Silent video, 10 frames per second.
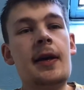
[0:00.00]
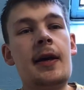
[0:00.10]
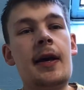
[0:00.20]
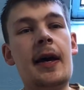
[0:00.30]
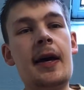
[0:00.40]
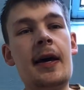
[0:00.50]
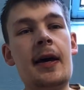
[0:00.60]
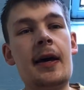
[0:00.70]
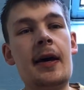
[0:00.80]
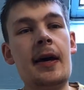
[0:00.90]

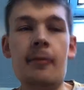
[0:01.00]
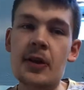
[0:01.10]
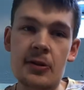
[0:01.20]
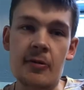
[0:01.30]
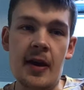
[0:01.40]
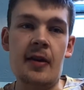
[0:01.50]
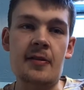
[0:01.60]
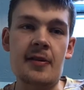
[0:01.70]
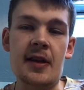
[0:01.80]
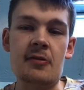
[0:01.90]
We do hate
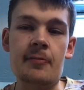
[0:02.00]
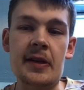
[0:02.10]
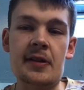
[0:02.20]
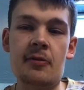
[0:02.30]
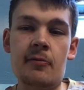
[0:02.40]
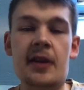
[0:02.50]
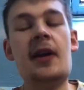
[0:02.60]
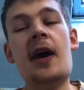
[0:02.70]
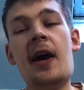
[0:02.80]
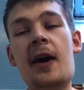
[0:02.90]
international breaks, don't we?
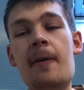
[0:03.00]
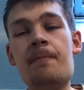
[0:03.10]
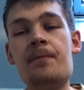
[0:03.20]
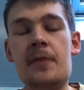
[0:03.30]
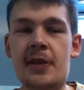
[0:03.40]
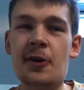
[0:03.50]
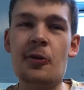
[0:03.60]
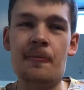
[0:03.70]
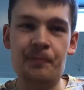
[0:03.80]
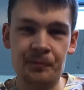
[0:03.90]
So,
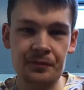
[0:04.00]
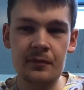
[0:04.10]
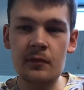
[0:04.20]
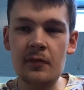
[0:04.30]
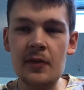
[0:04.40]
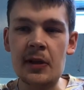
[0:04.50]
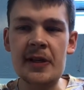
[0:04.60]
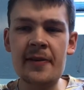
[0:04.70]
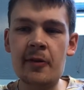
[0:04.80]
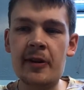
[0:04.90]
let's
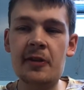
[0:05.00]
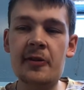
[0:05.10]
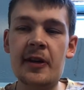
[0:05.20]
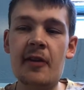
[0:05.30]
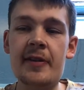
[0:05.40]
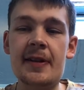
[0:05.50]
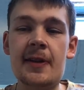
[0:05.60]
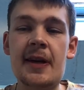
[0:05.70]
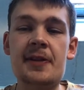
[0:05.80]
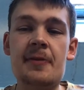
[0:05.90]
have a quick look at how I did
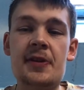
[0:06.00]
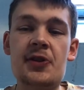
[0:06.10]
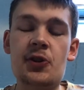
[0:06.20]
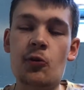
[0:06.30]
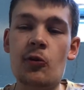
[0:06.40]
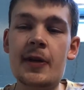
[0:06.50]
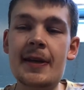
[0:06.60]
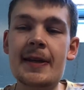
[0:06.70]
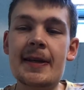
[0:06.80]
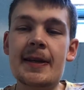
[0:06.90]
last week. So,
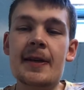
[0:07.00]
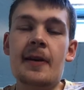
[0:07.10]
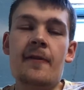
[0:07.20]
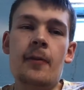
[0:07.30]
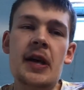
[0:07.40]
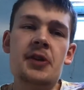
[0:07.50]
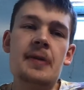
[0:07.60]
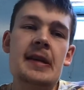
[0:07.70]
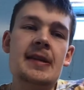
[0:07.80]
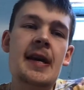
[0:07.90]
for match
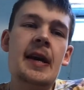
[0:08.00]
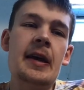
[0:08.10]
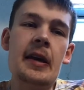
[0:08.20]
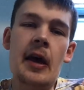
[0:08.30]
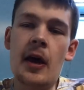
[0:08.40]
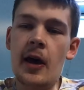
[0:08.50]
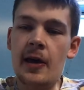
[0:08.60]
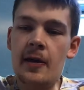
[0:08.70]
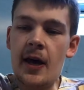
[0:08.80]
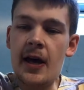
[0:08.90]
week 10,
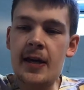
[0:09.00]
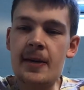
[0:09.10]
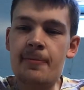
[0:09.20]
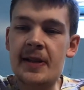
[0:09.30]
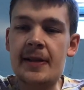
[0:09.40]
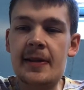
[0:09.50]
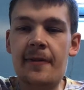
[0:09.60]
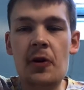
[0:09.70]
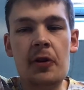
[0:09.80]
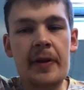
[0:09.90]
I predicted the
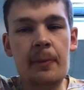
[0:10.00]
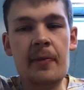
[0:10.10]
following.